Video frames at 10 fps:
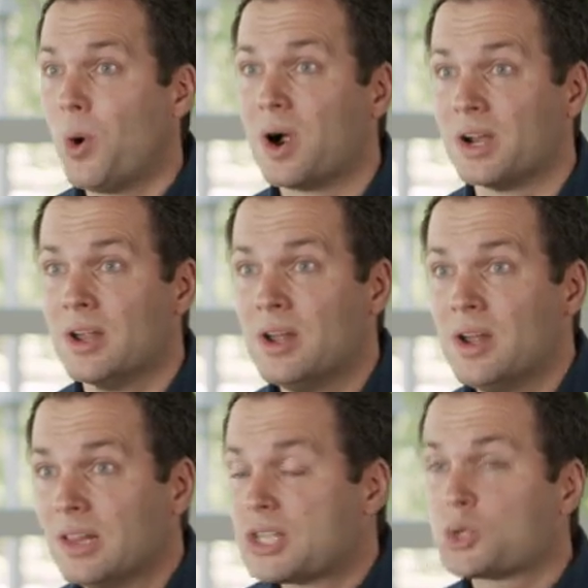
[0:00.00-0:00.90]
board.
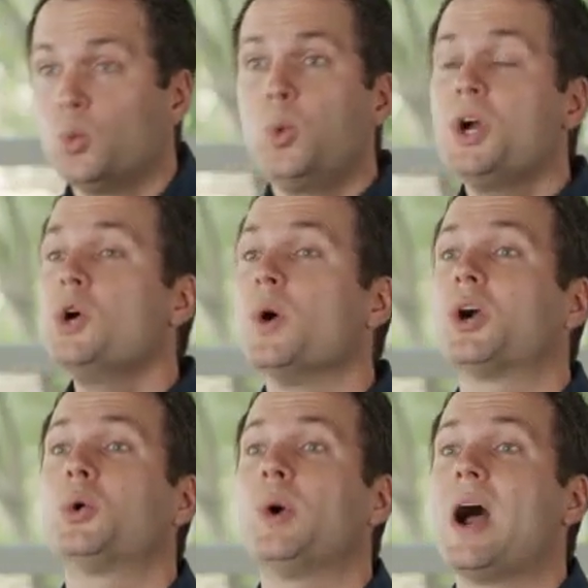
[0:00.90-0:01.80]
Let's woo a
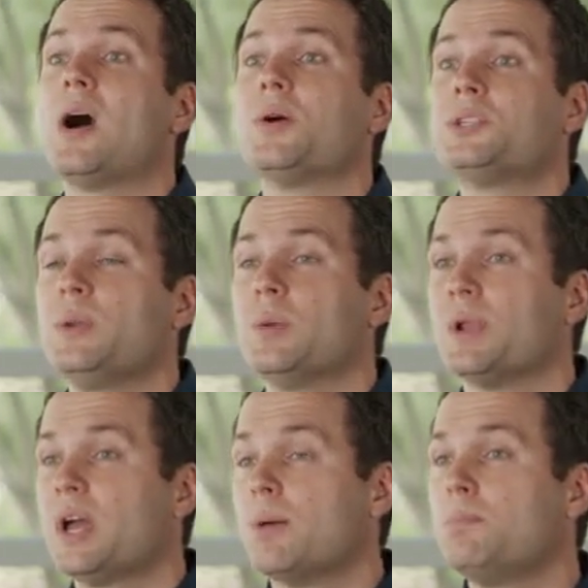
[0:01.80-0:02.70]
crowd to be
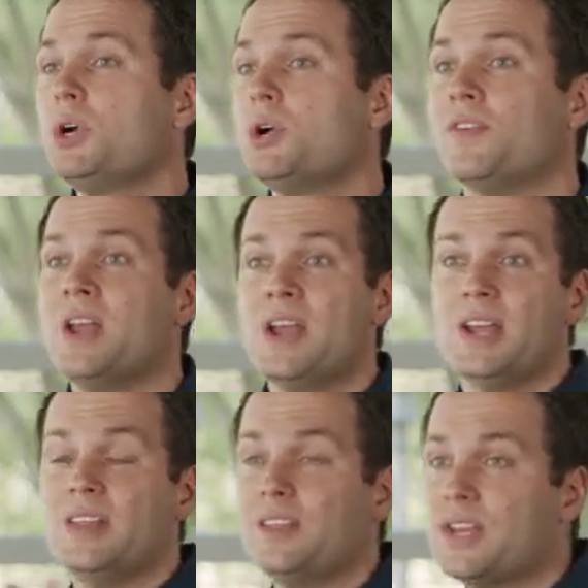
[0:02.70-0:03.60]
able to help move
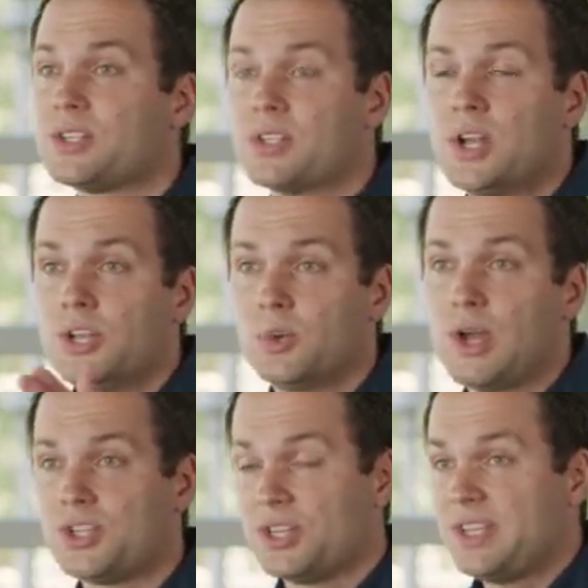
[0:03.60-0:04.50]
in this
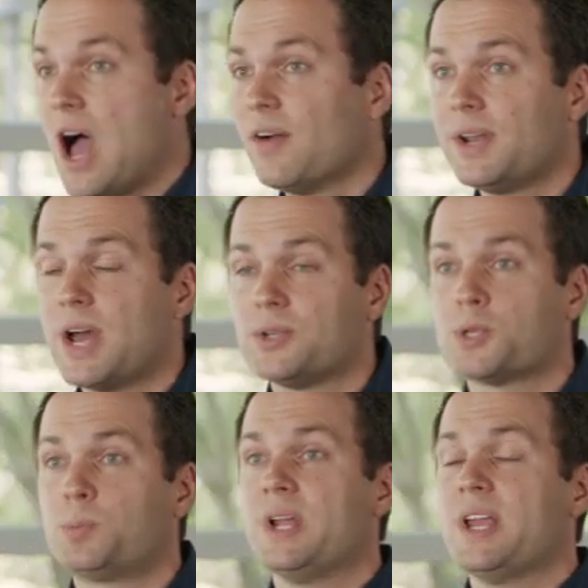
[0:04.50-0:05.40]
direction.
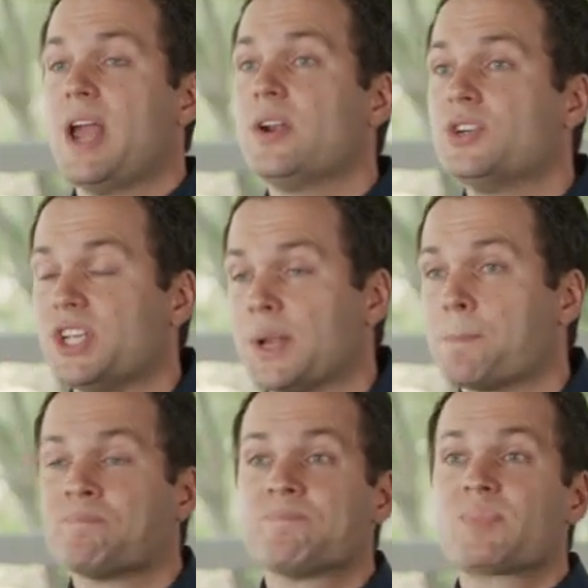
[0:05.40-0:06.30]
Galvanizers bring energy,
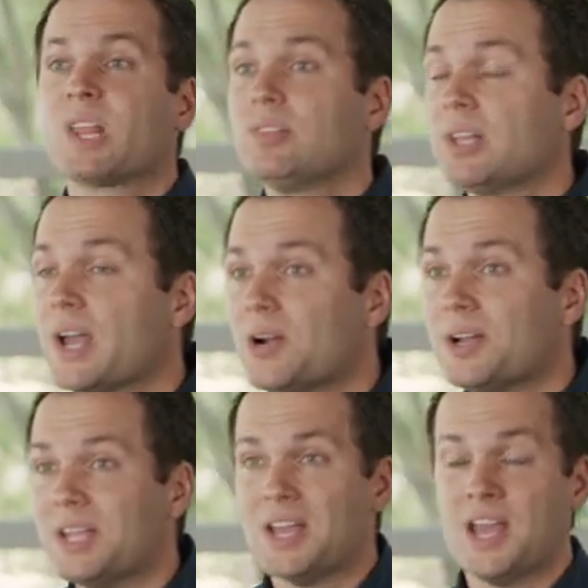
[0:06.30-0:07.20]

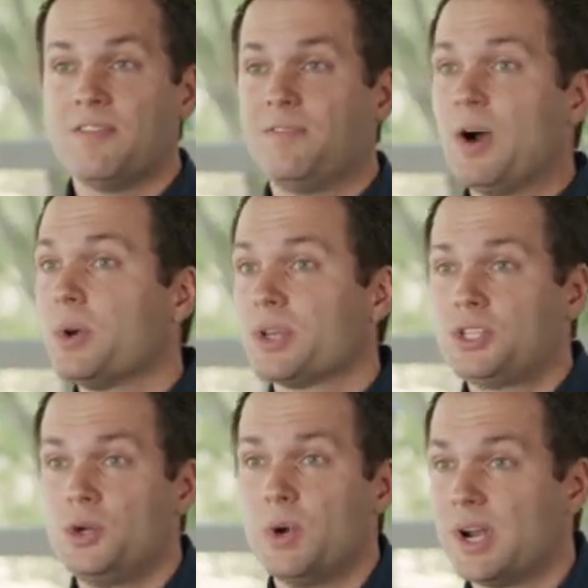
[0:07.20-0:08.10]
clarity, and
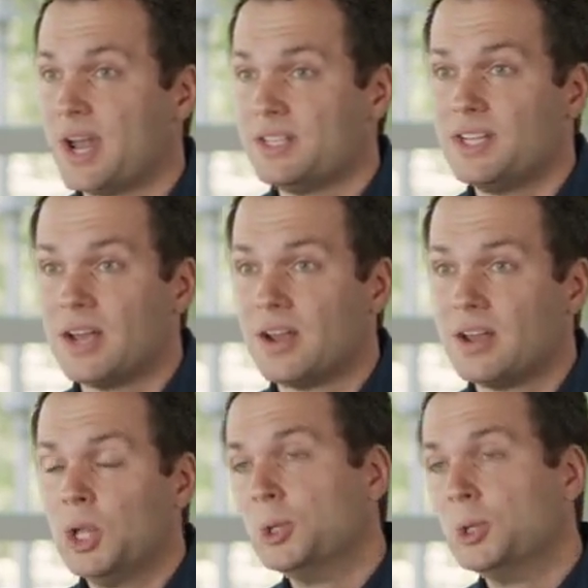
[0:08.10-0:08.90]
focus to an idea.